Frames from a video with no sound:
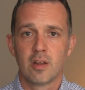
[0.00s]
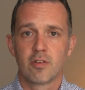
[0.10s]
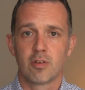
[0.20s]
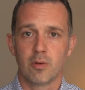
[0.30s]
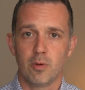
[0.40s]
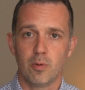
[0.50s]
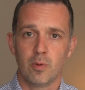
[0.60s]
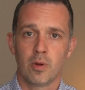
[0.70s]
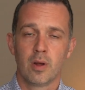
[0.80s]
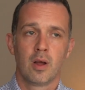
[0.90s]
to
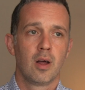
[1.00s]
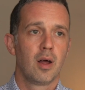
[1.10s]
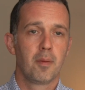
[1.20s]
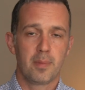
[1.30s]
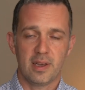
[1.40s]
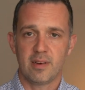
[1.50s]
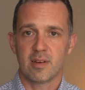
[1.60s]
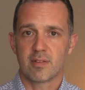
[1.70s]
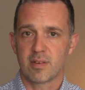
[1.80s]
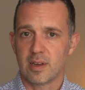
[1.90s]

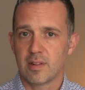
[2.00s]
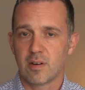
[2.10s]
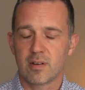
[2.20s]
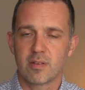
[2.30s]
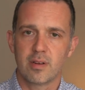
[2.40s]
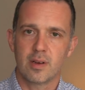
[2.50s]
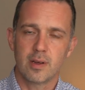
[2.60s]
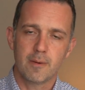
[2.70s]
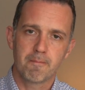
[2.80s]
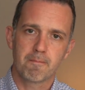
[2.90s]
PTSD in the ICD.